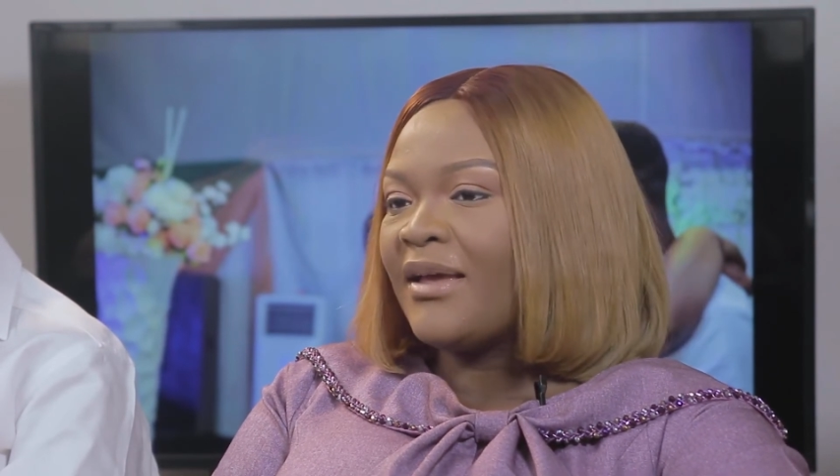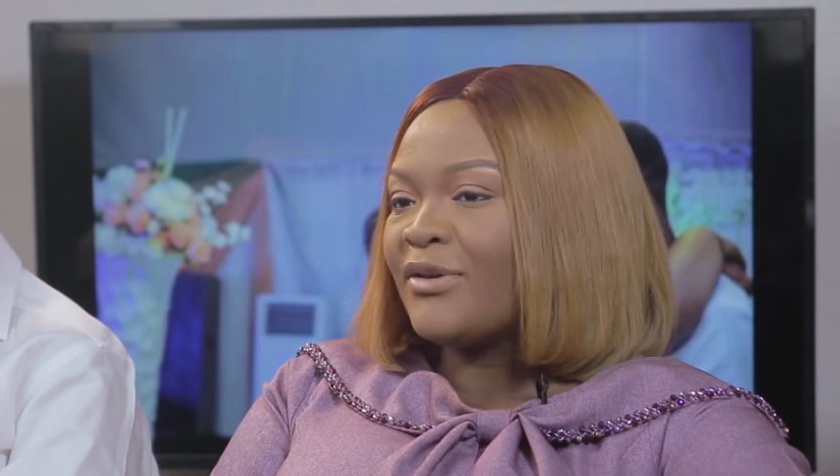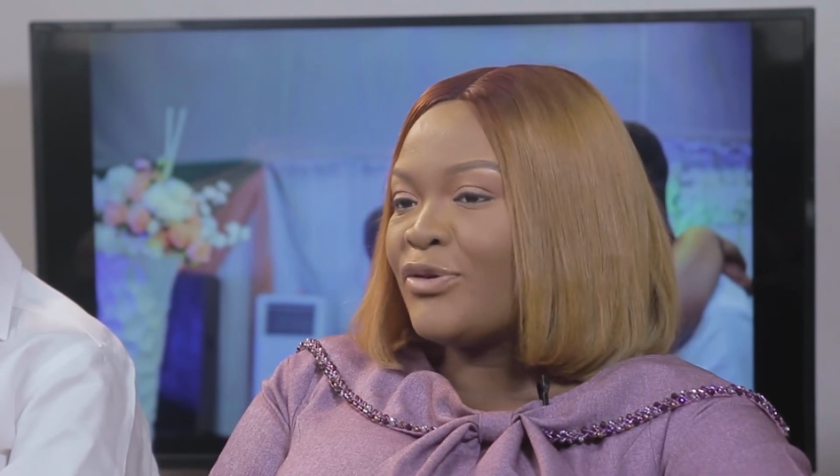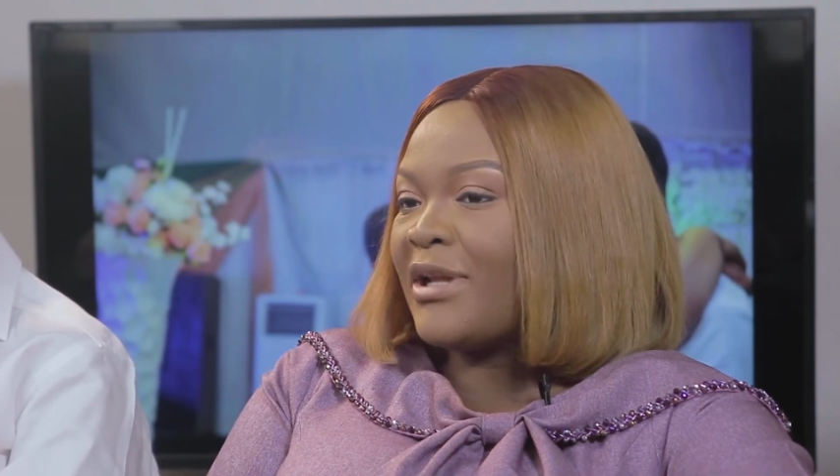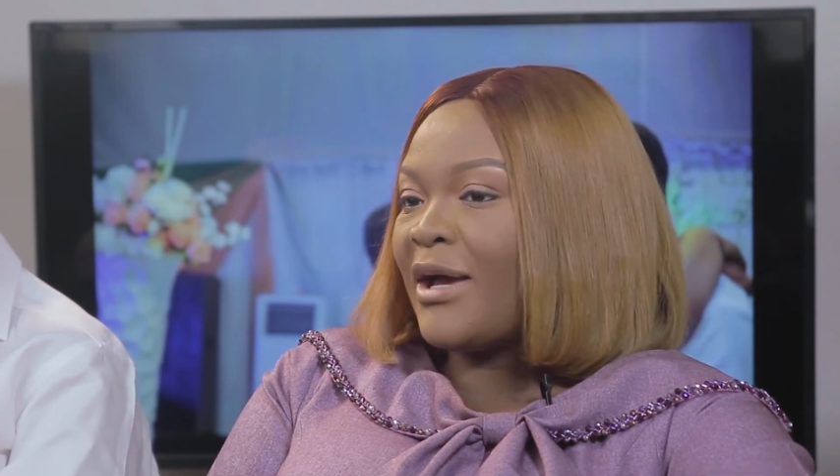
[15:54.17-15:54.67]

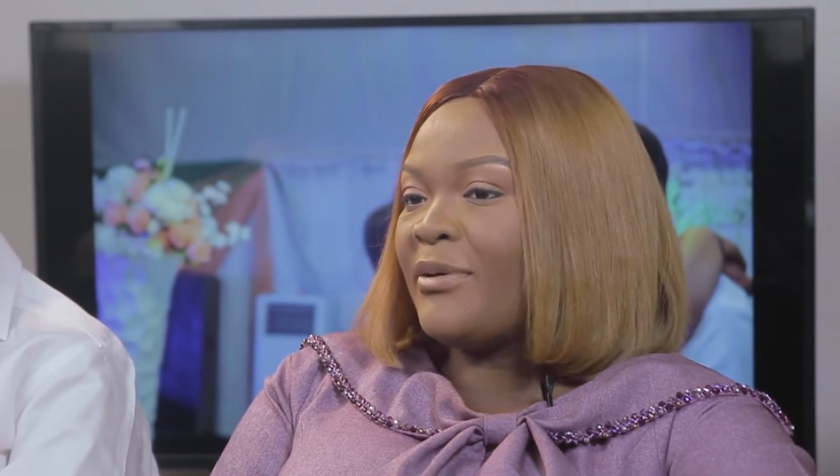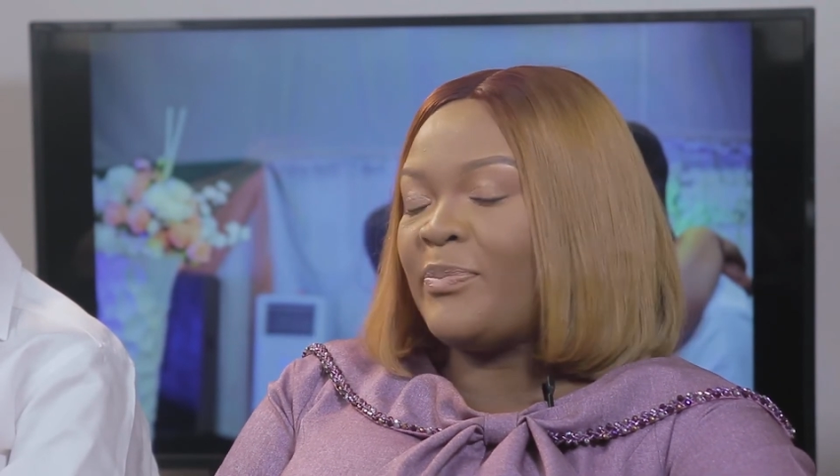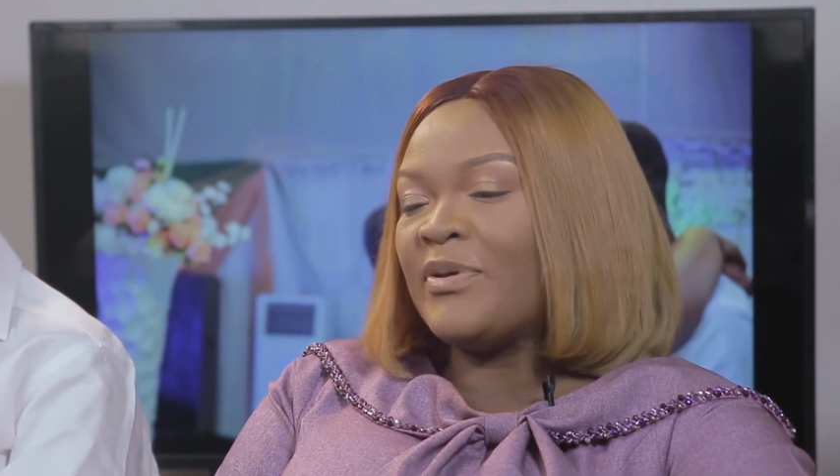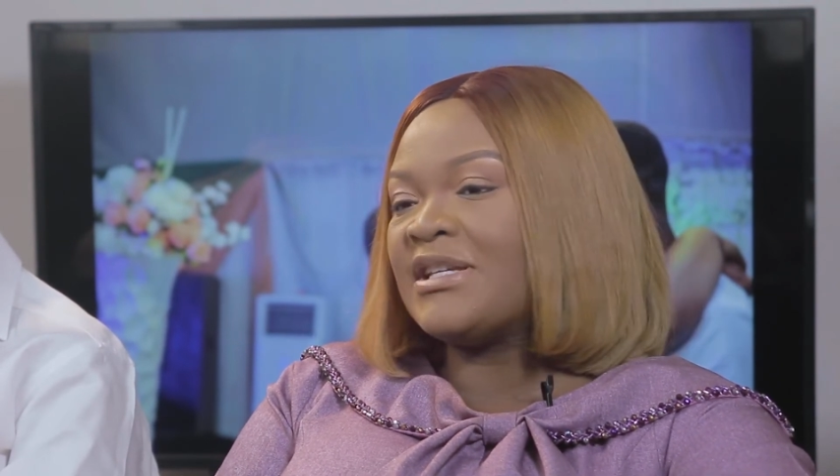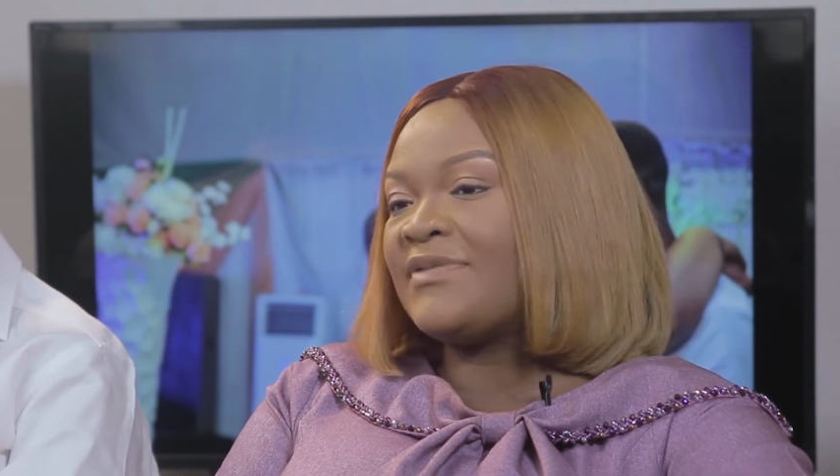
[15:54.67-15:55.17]
So now in
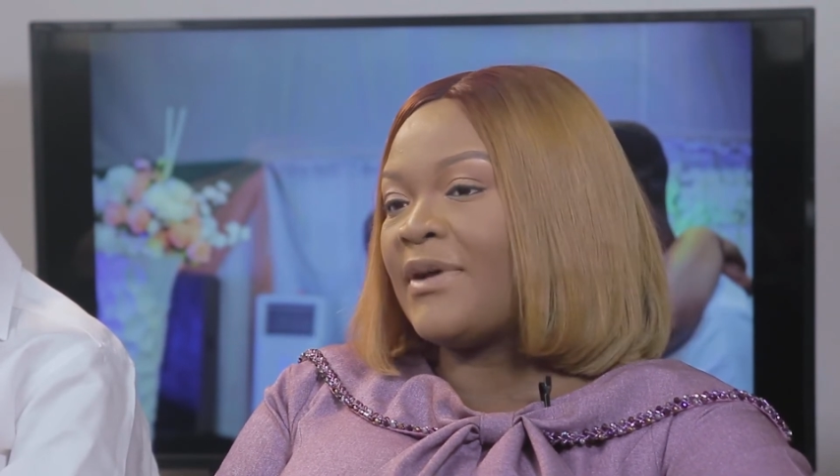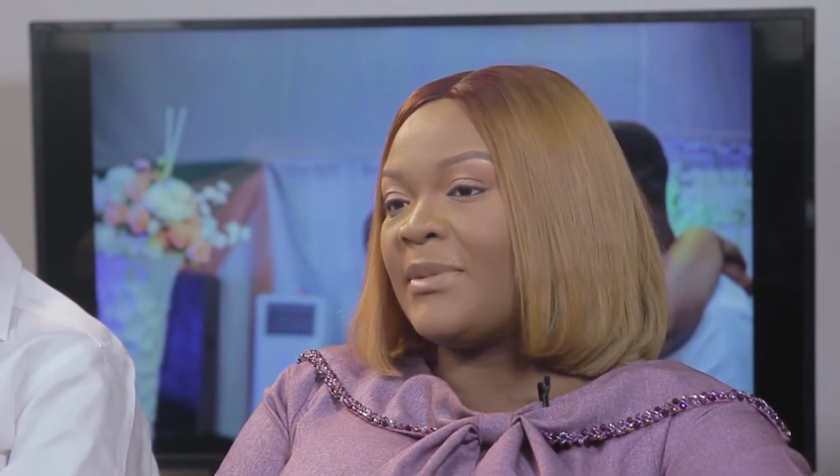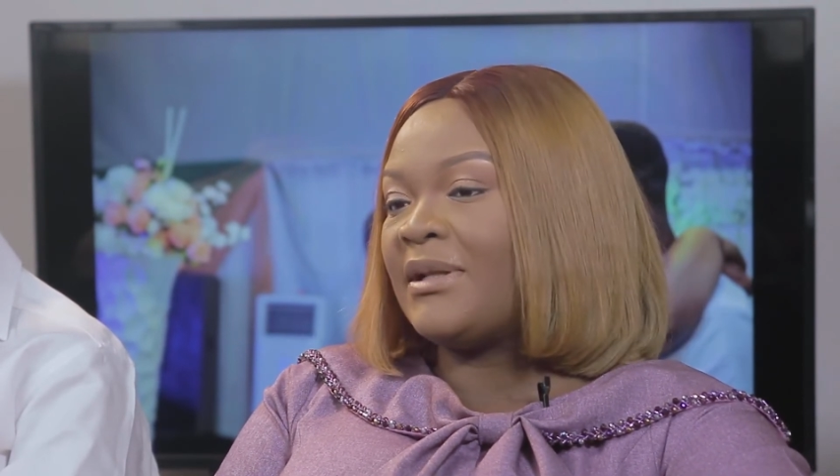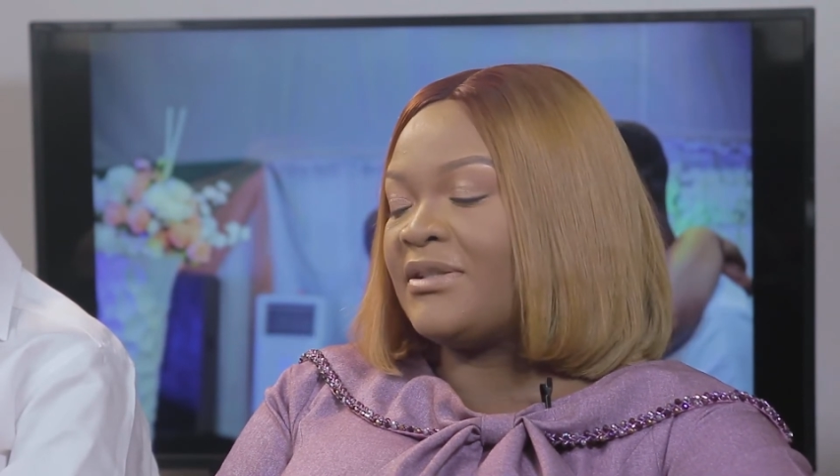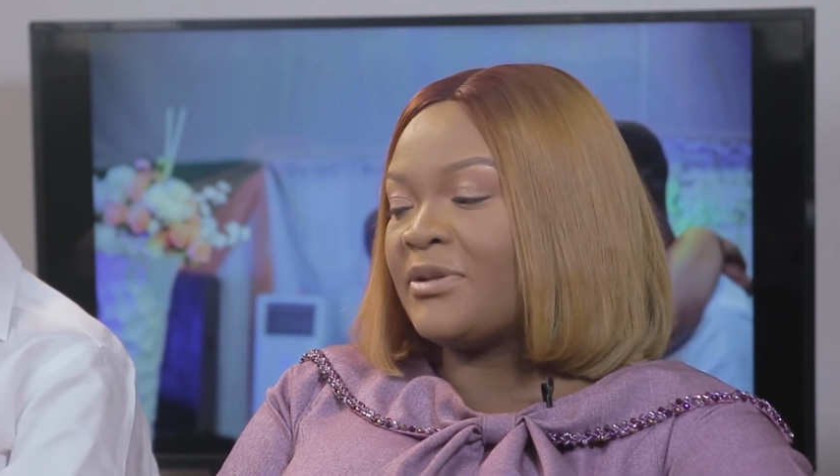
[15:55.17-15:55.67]
PJ's family,